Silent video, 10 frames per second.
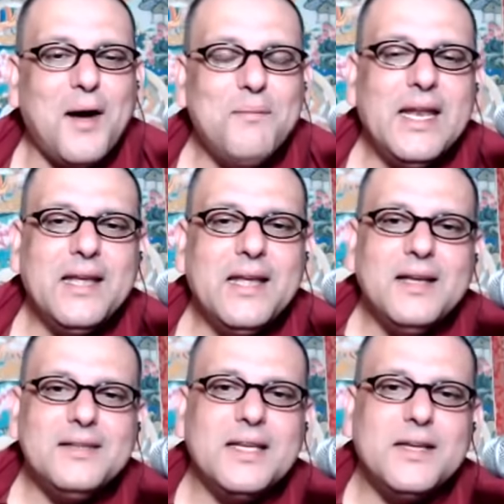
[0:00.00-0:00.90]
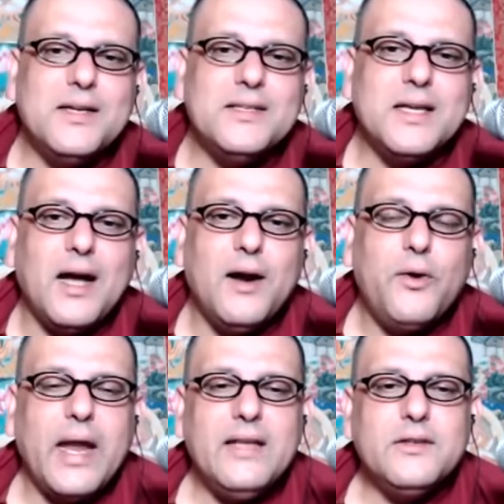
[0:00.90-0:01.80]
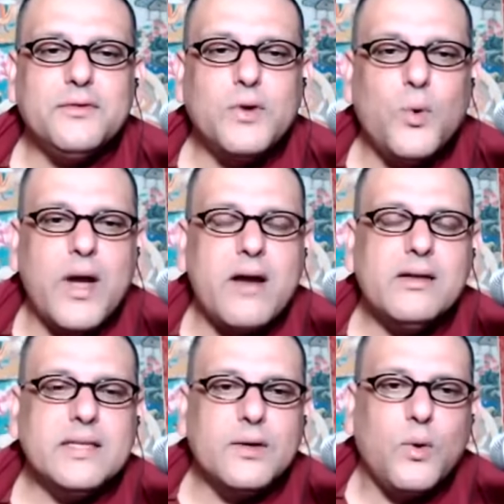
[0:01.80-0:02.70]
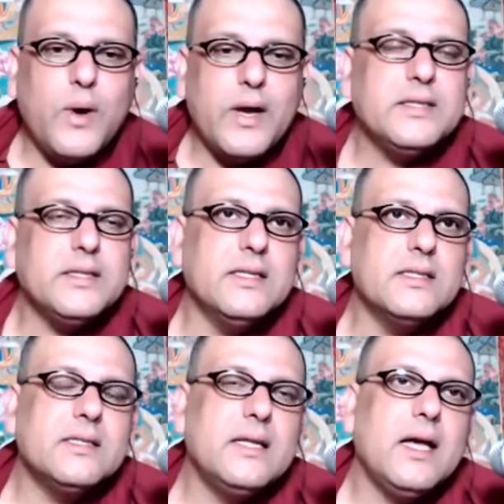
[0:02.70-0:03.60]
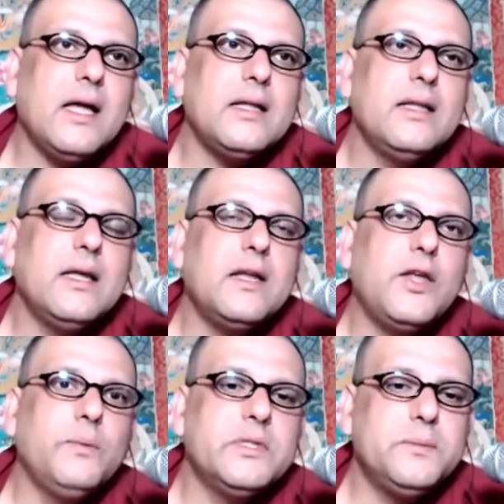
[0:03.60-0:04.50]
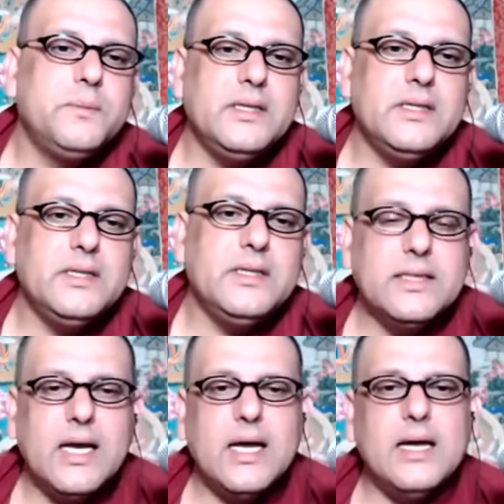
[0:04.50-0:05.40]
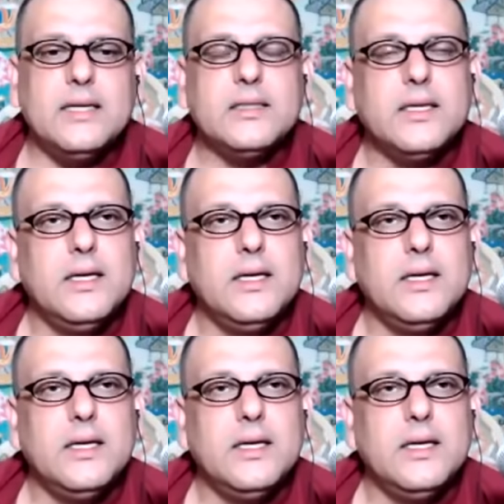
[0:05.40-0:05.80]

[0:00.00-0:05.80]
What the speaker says: meaning that there is a range of queries and questions that human species has